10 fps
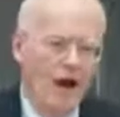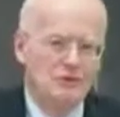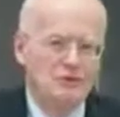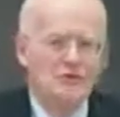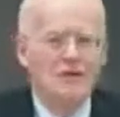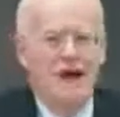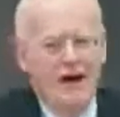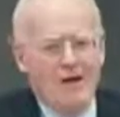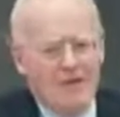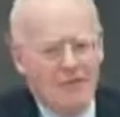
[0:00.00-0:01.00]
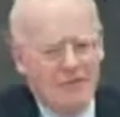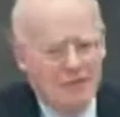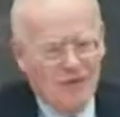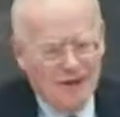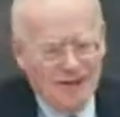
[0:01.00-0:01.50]
I turn now,
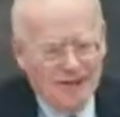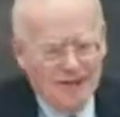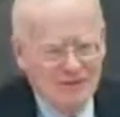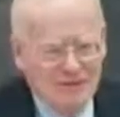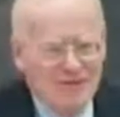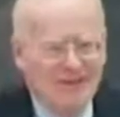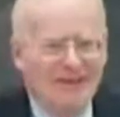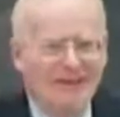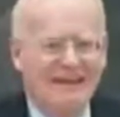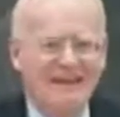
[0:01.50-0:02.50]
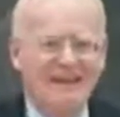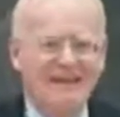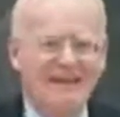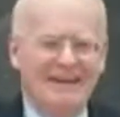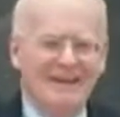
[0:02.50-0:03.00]
finally, to the
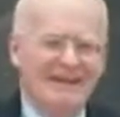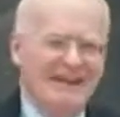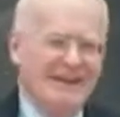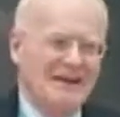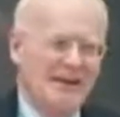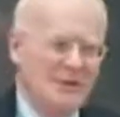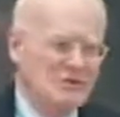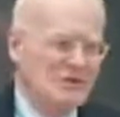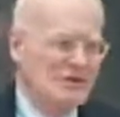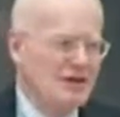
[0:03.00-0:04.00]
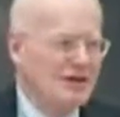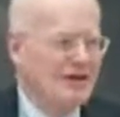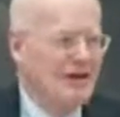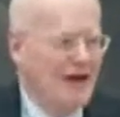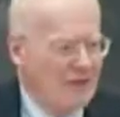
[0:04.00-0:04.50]
question,
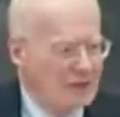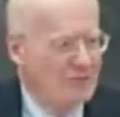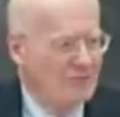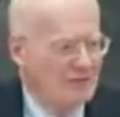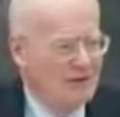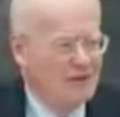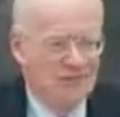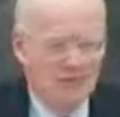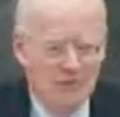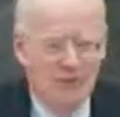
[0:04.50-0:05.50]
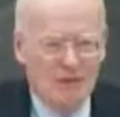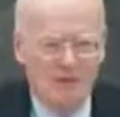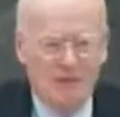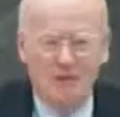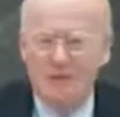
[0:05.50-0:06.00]
how should religious
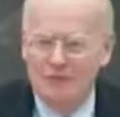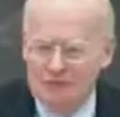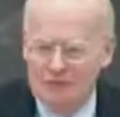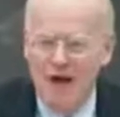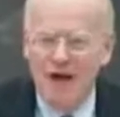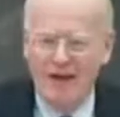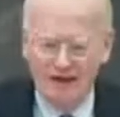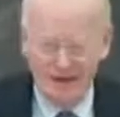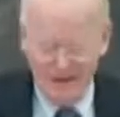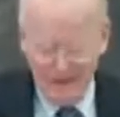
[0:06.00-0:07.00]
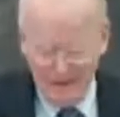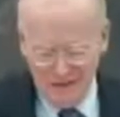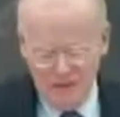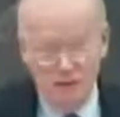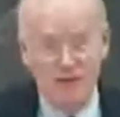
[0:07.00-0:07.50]
people respond
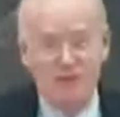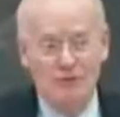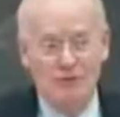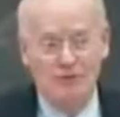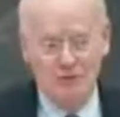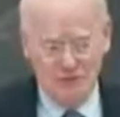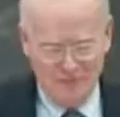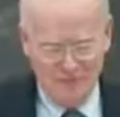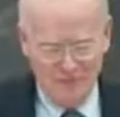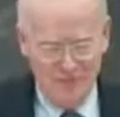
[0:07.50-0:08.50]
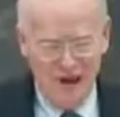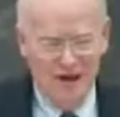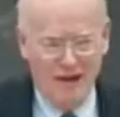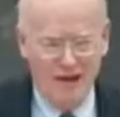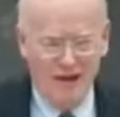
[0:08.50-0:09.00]
to
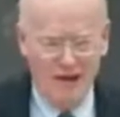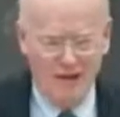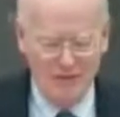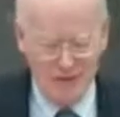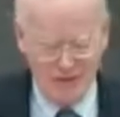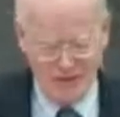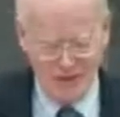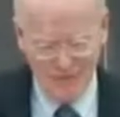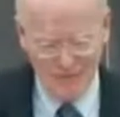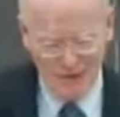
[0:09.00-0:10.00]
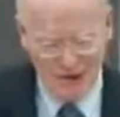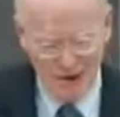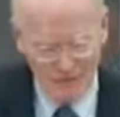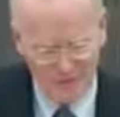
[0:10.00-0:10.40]
9/11 and the American empire?